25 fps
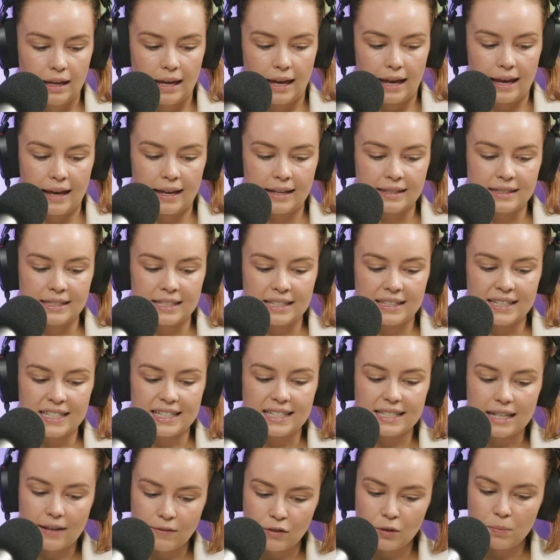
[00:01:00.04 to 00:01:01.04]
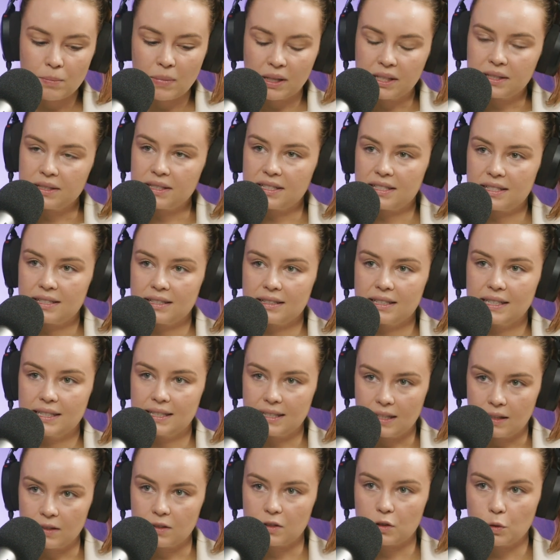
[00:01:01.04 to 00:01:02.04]
And in the 7 months
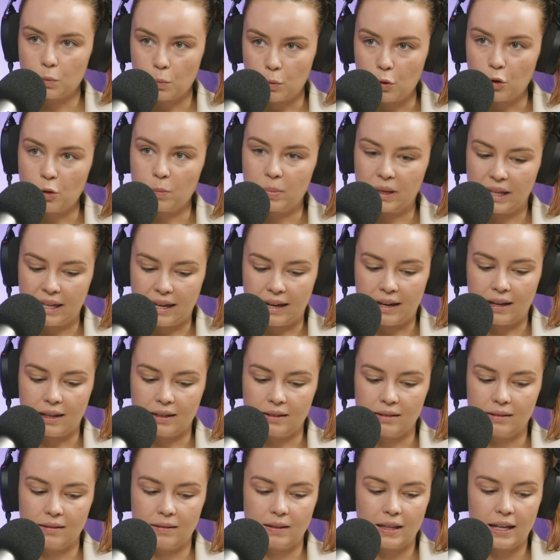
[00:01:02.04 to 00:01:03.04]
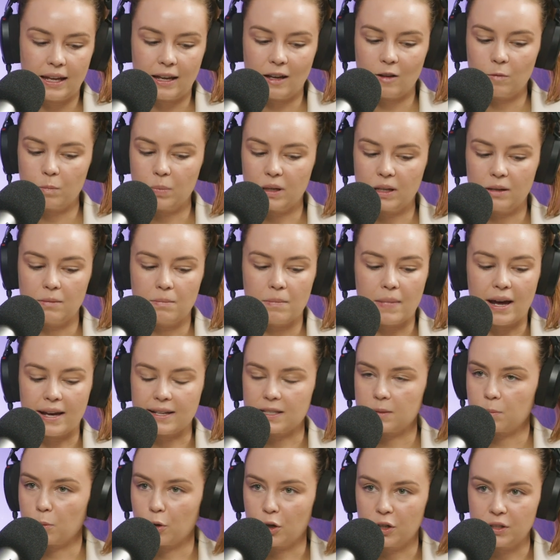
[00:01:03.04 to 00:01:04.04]
since the war began, there have been
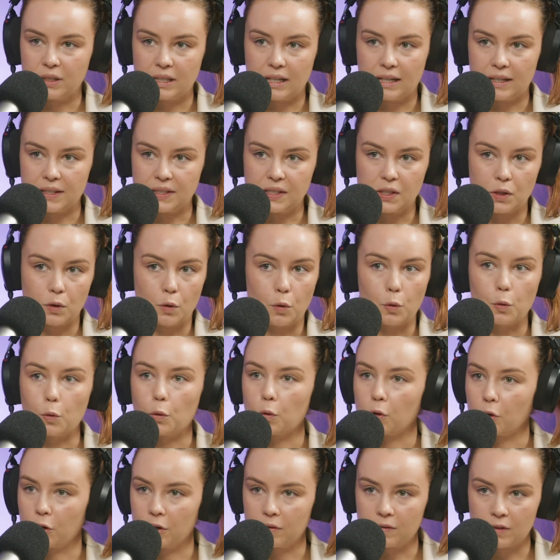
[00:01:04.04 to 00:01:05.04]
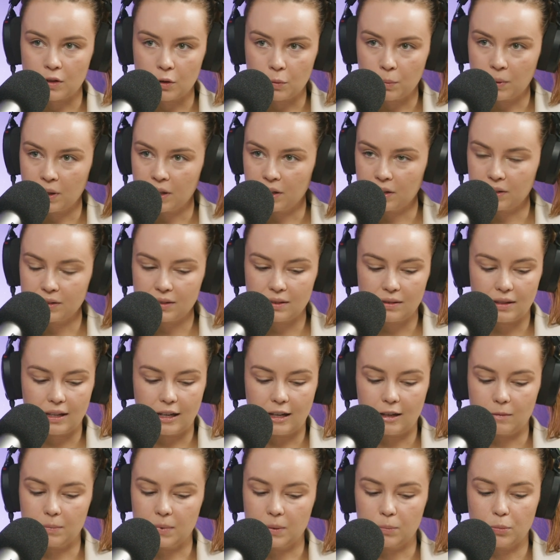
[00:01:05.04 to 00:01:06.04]
mass protests all over the world. There
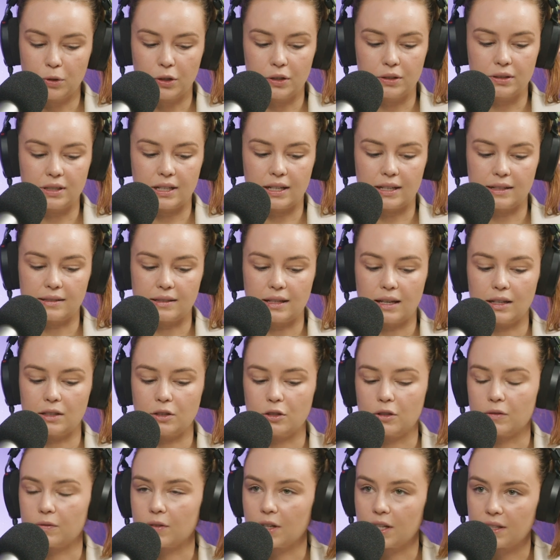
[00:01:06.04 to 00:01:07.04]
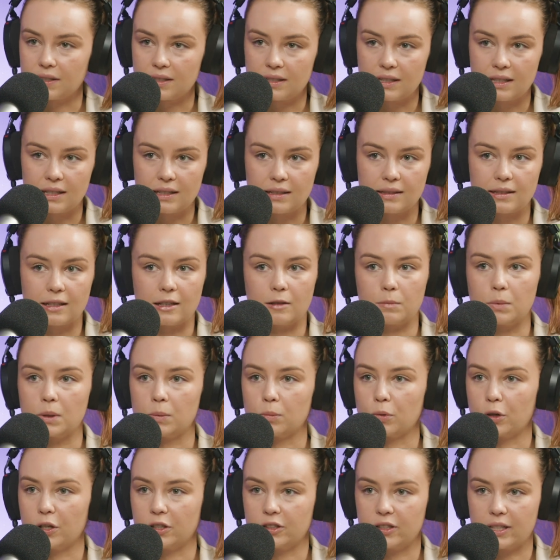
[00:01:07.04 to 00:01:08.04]
have been protests at universities, there have been
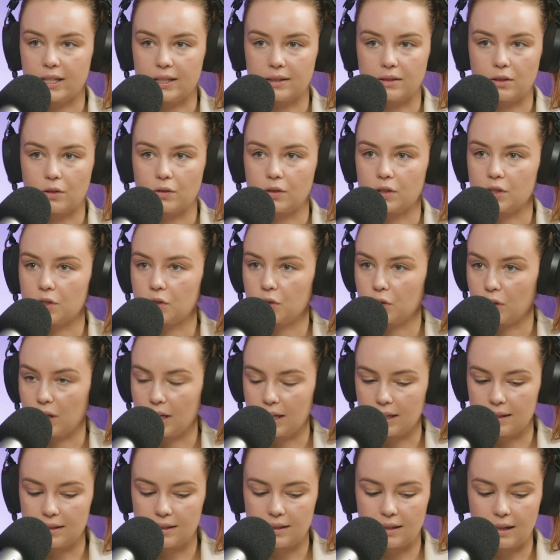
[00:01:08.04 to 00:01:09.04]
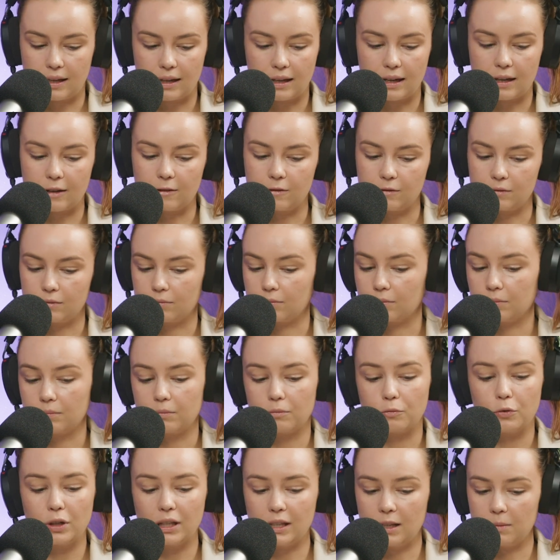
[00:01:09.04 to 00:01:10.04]
protests on the streets, they have
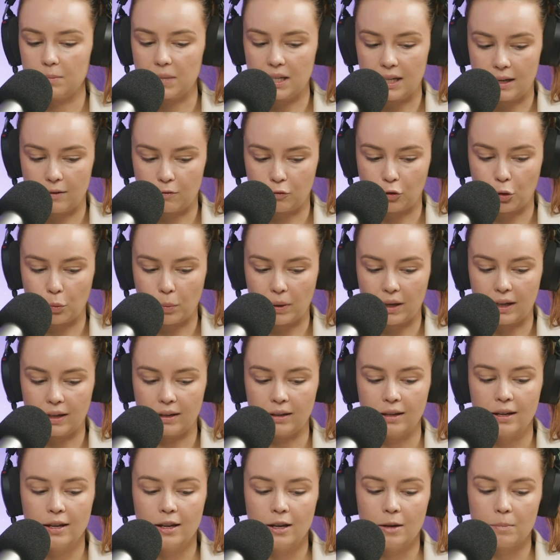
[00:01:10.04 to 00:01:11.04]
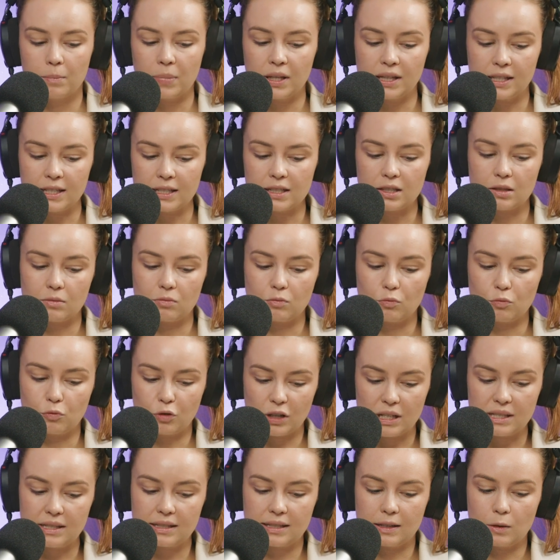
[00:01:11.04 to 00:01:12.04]
really been everywhere. But this
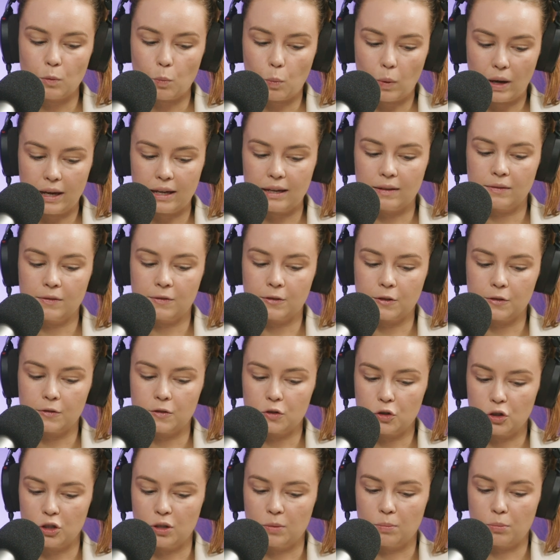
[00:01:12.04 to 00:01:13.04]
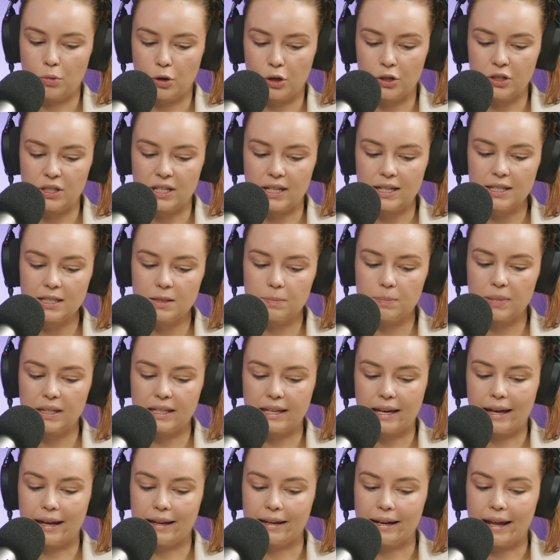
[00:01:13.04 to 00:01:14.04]
recent wave of student protests
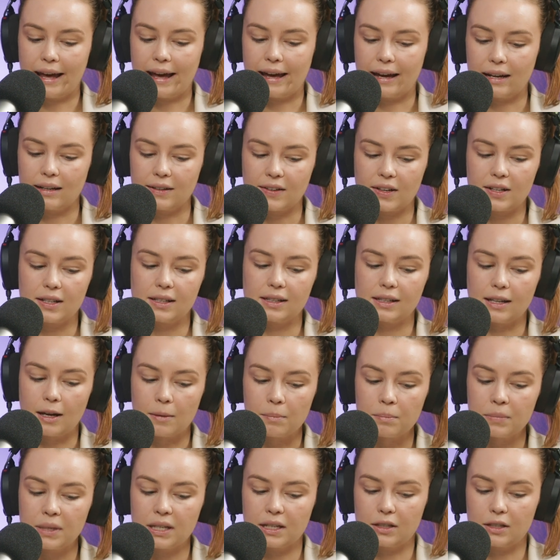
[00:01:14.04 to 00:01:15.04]
began at Columbia